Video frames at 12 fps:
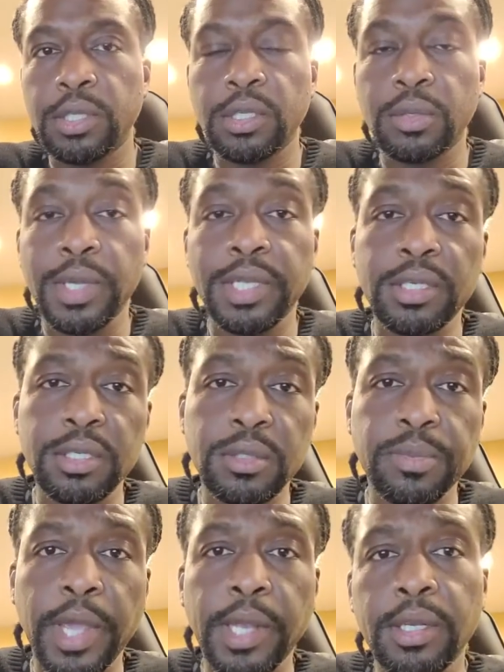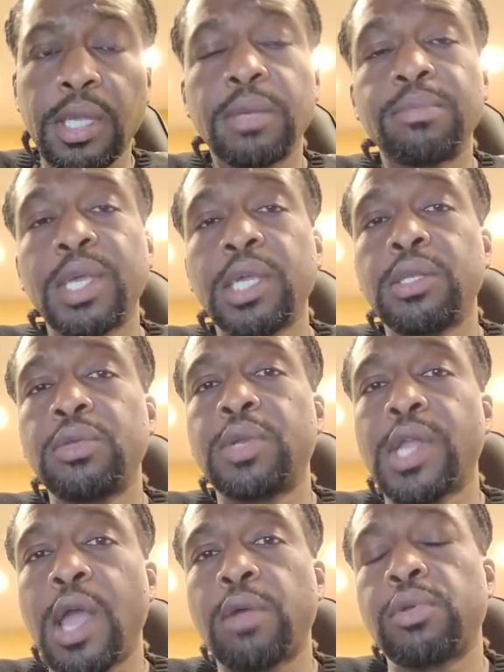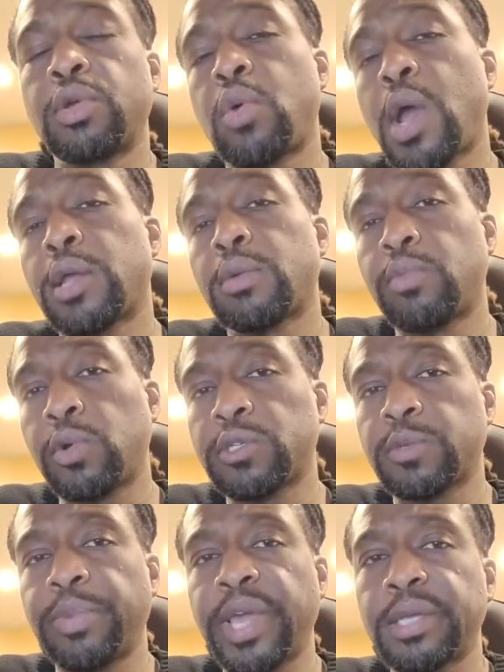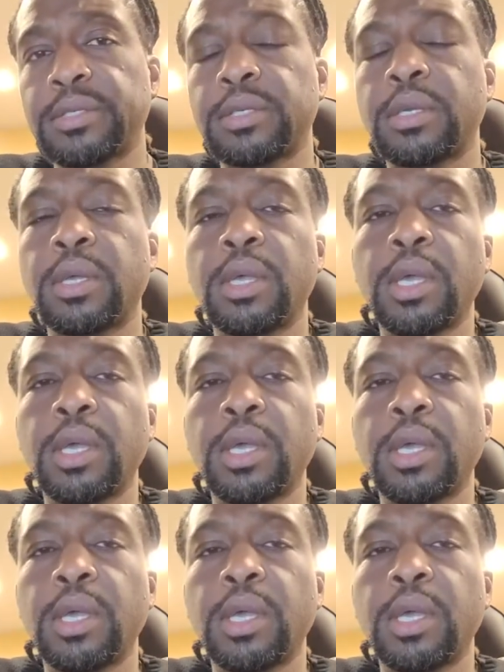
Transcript: than you anticipated can mean you now require more space.